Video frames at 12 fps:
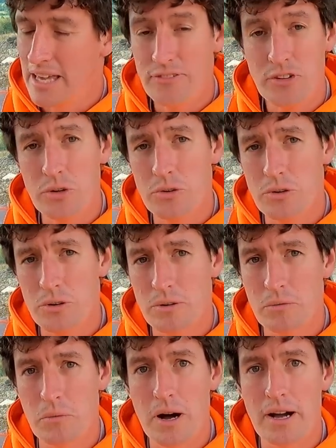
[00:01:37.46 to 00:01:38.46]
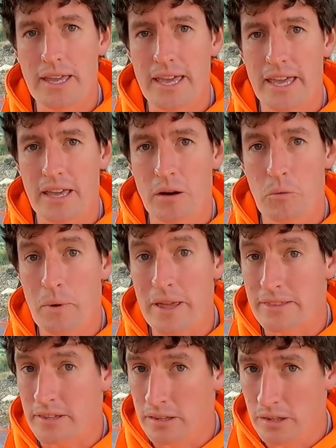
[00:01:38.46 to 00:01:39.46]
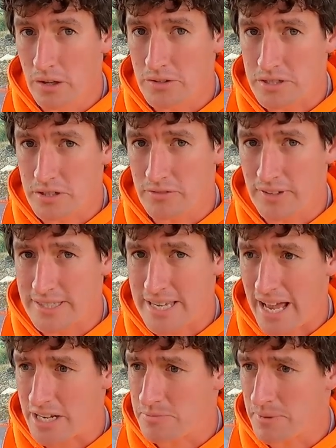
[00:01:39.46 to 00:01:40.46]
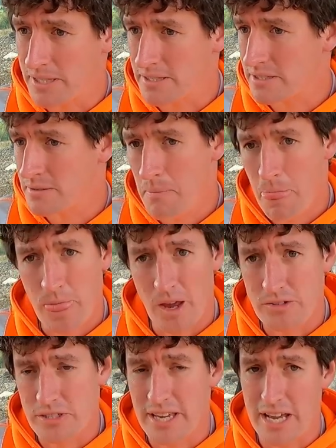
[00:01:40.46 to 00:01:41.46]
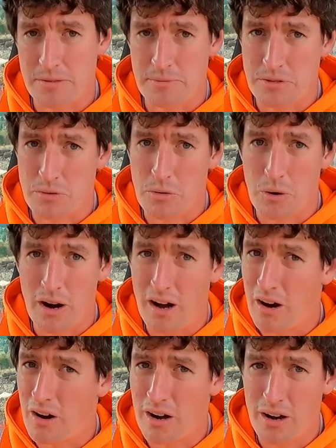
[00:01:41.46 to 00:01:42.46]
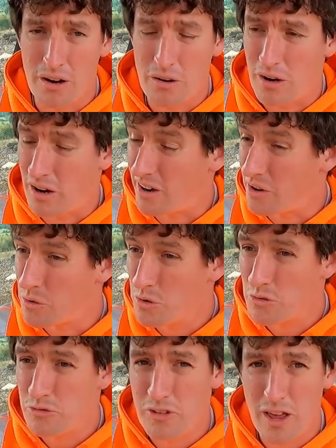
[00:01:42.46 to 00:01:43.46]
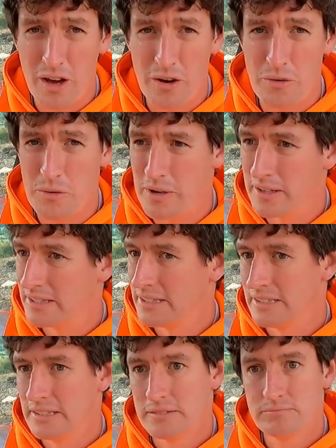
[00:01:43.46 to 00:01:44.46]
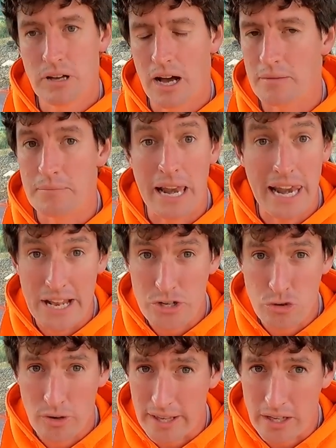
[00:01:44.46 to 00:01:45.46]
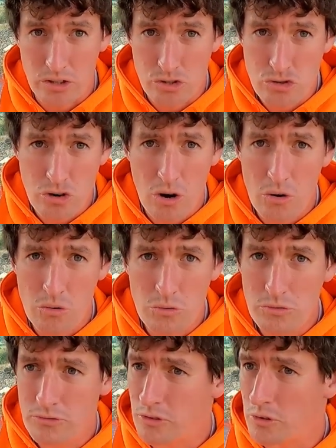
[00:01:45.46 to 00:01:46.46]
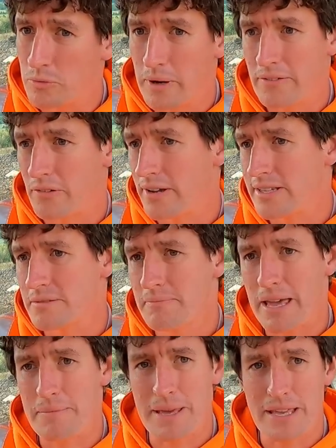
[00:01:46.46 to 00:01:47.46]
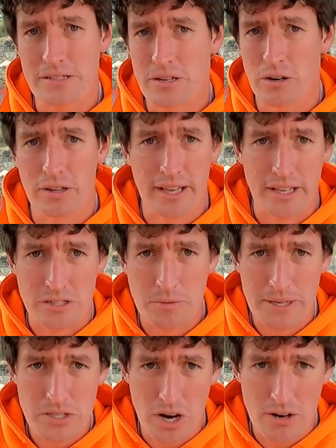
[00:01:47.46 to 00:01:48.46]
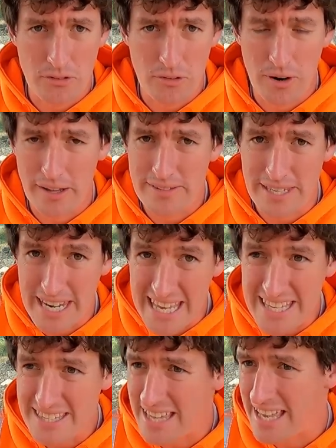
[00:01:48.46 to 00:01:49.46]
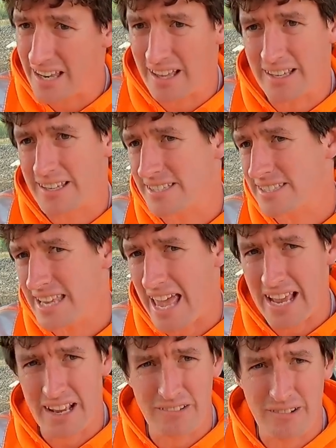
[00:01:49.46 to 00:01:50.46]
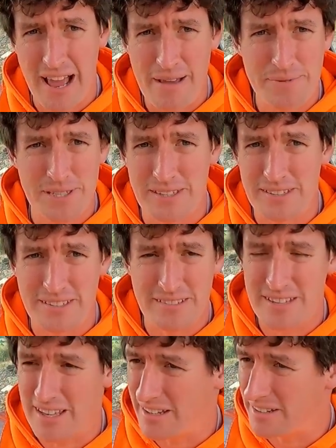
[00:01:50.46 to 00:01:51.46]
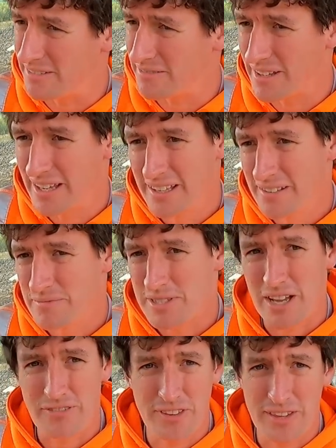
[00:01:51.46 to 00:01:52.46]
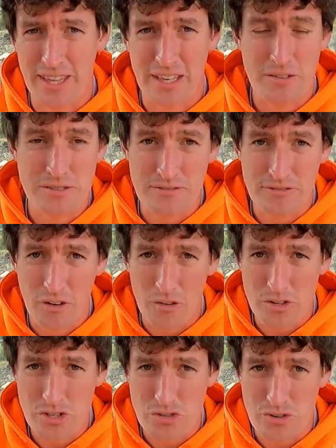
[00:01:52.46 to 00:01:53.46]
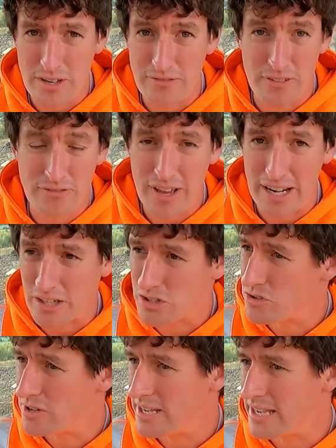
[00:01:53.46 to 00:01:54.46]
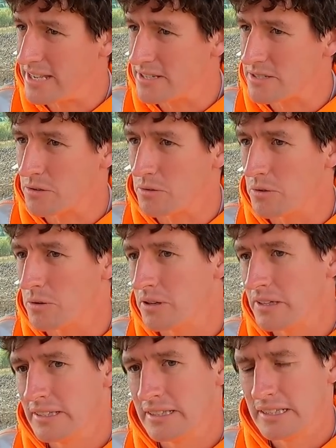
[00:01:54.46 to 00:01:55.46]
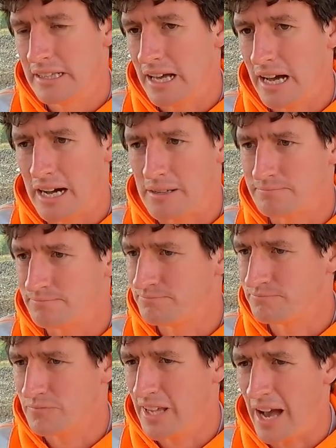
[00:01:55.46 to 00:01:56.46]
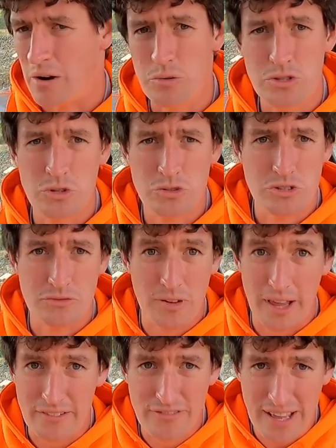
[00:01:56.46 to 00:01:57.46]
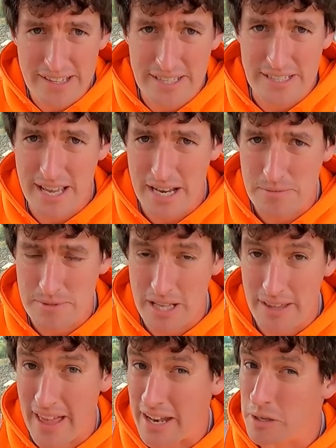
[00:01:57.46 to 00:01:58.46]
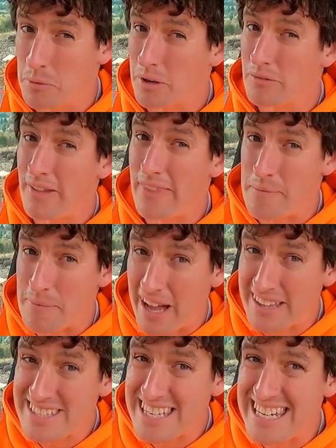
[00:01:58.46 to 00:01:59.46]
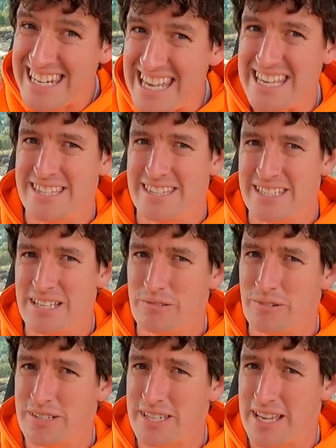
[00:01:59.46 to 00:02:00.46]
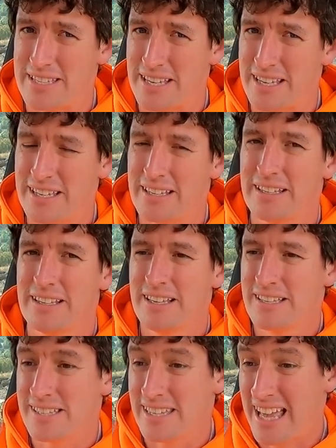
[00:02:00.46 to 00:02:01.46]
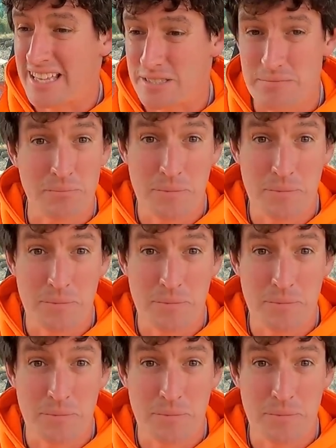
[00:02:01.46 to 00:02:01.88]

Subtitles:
If you're working with lots of attachments, those attachments require high oil flow, electronic control for whatever reason. Maybe it's got like a switch over underneath it, like cassette grabs and stuff that they use in forestry for felling trees, or all sorts of like fancy attachments like that, and you want to run them underneath the tiltrotator, so that's